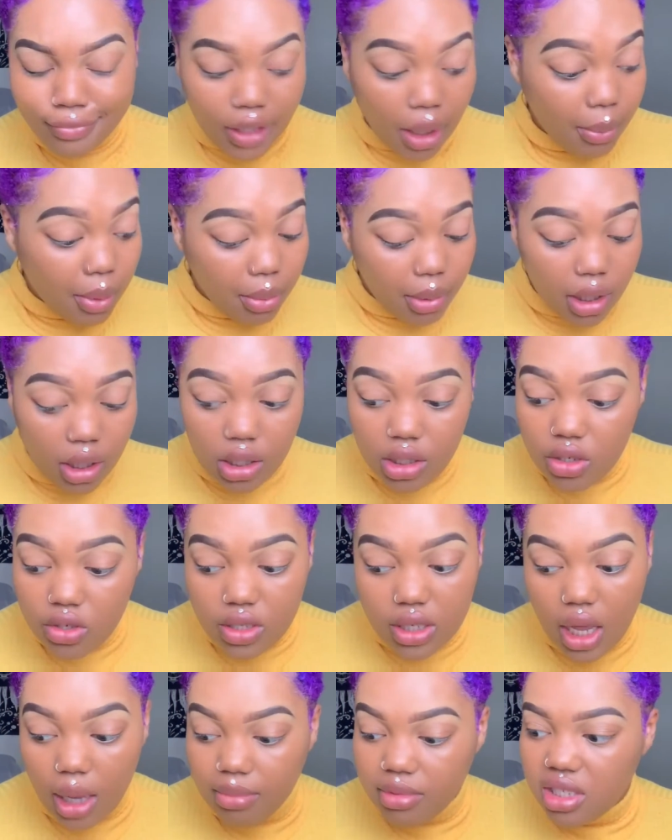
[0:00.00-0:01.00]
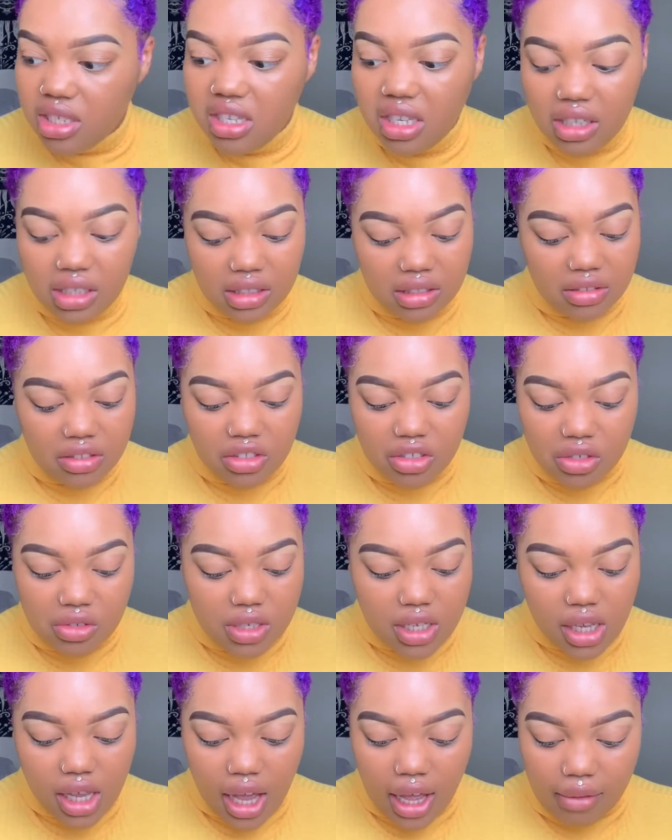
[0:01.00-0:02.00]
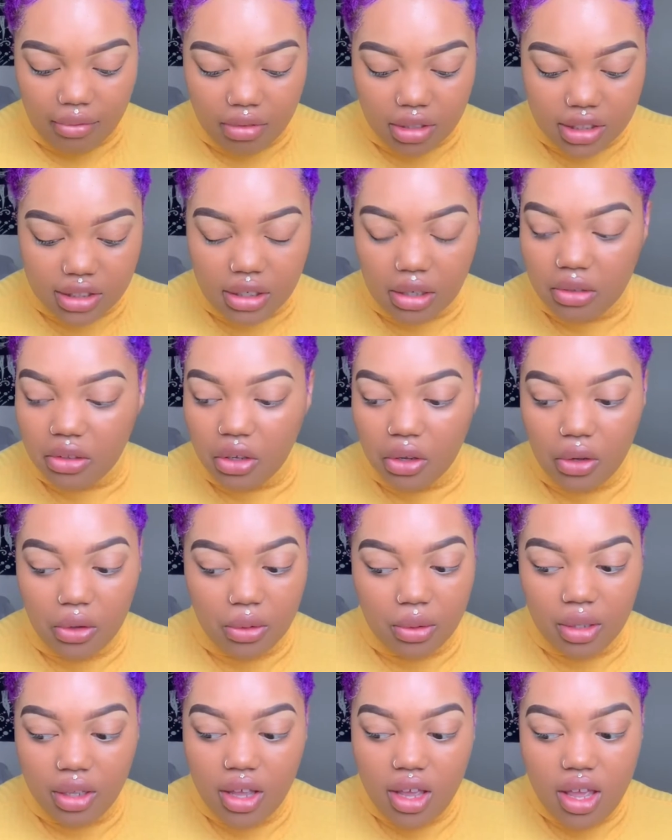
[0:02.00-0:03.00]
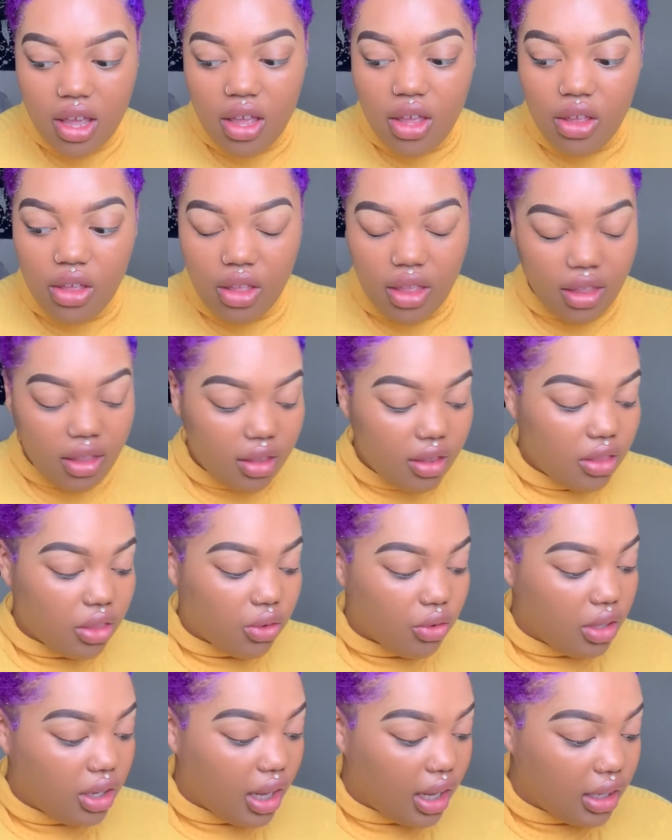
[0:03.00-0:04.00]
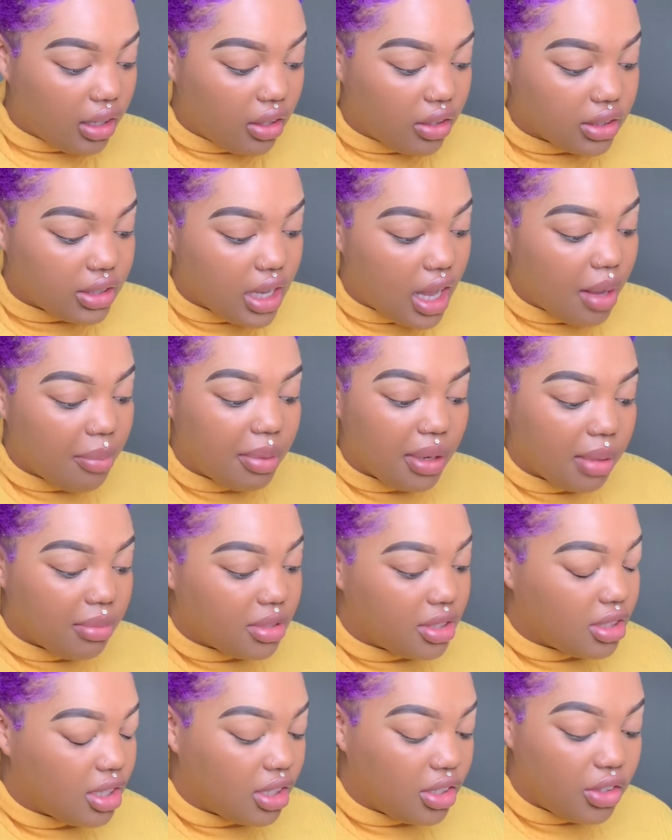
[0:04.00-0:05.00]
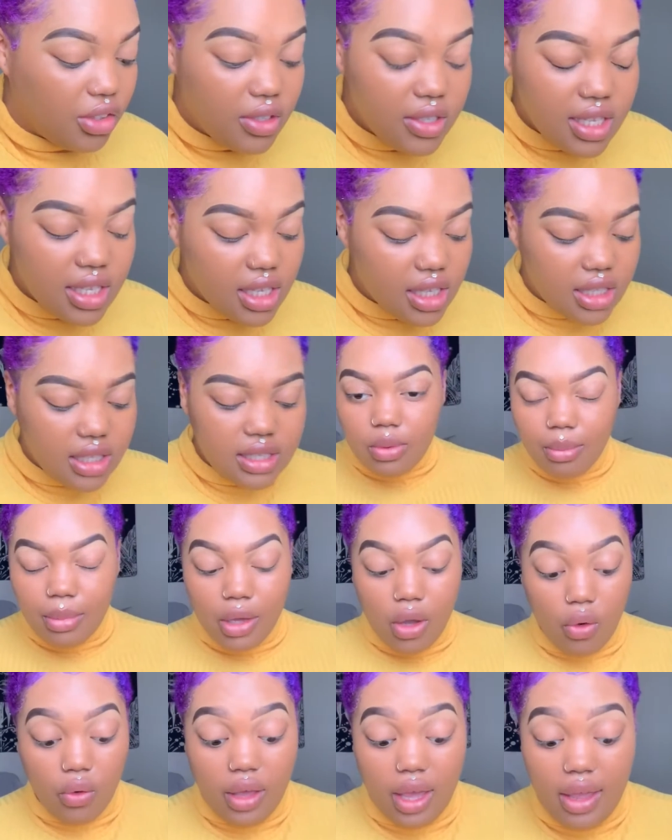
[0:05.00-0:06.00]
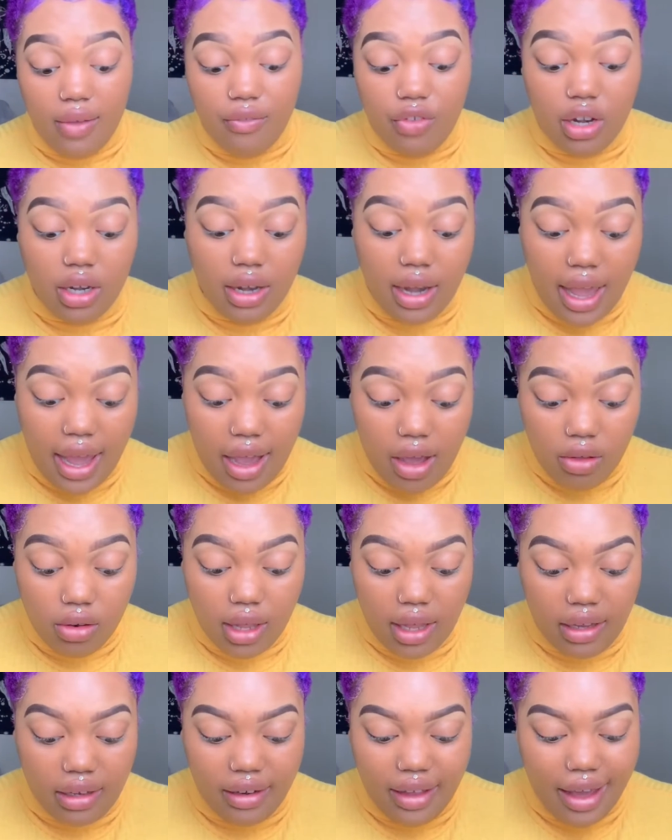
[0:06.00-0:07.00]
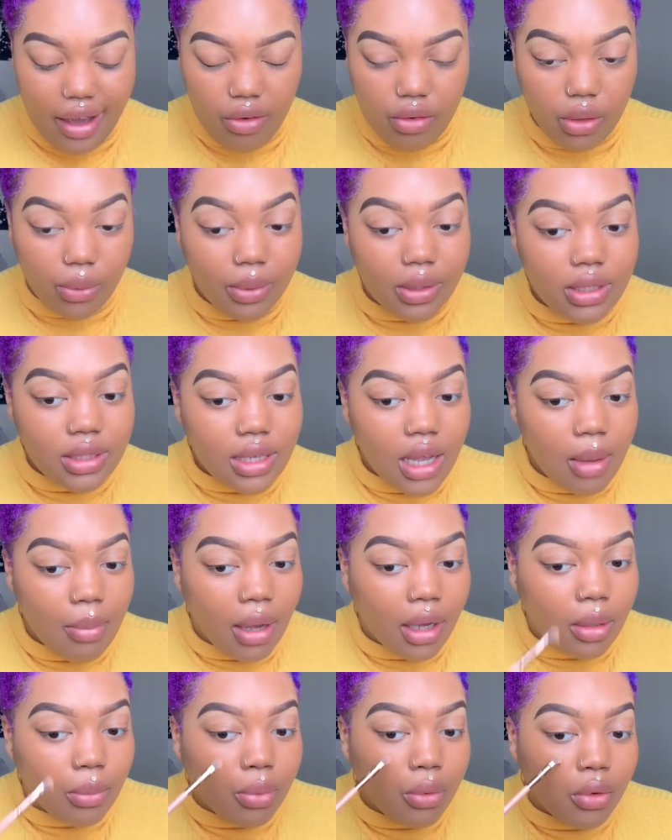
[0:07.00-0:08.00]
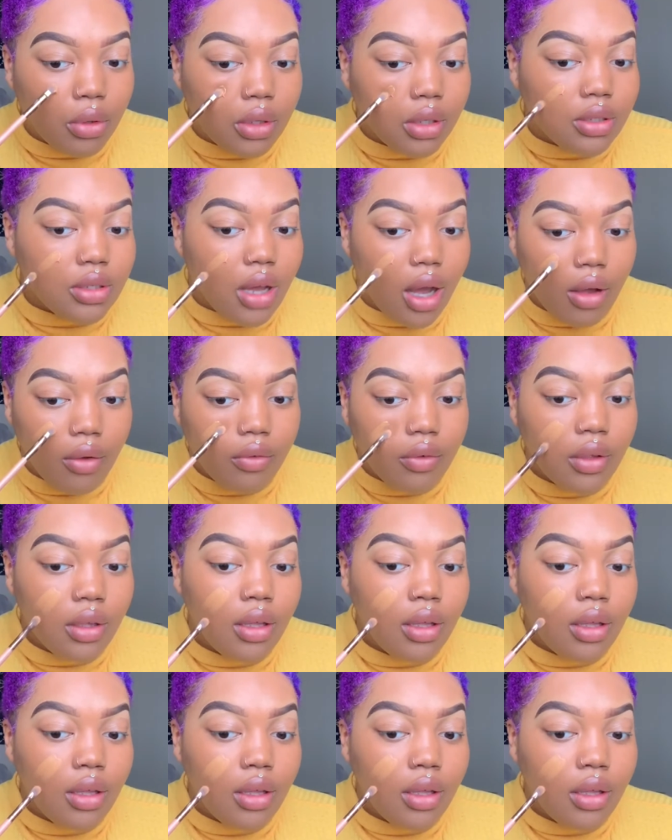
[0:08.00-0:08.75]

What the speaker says: But we're gonna use it. I'm just gonna use it. I was gonna throw 390 on top, but I'm just gonna use this. It'll be okay for now. Like, now in the wintertime, I can pull this off.